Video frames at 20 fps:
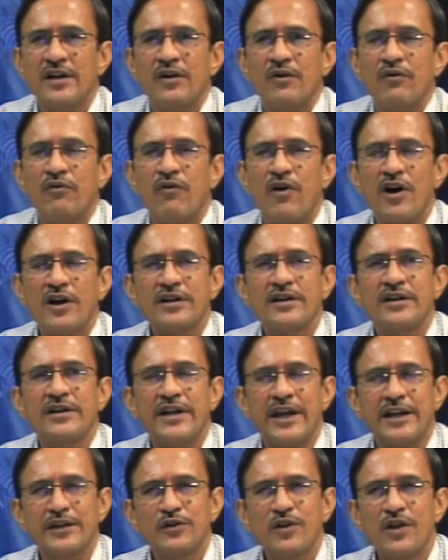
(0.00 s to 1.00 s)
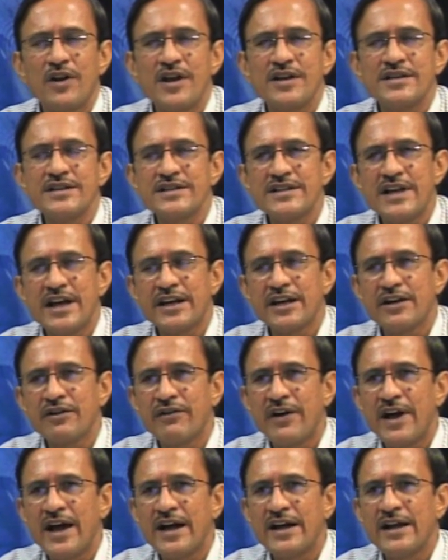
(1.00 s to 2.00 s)
what technologies are
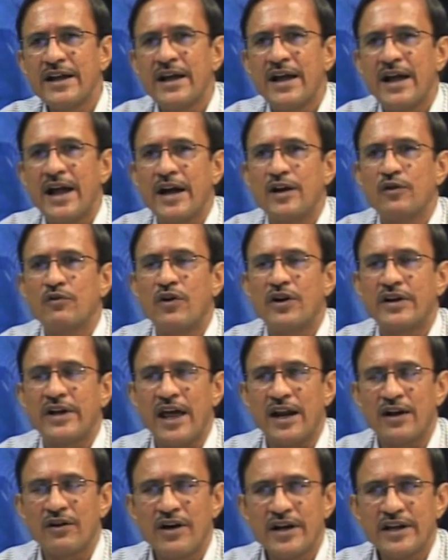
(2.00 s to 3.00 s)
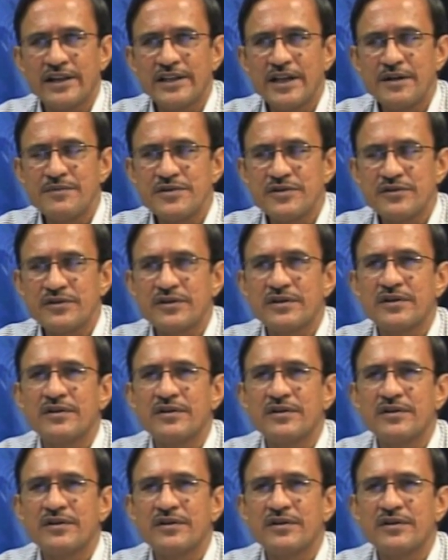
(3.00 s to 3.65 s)
required and what algorithms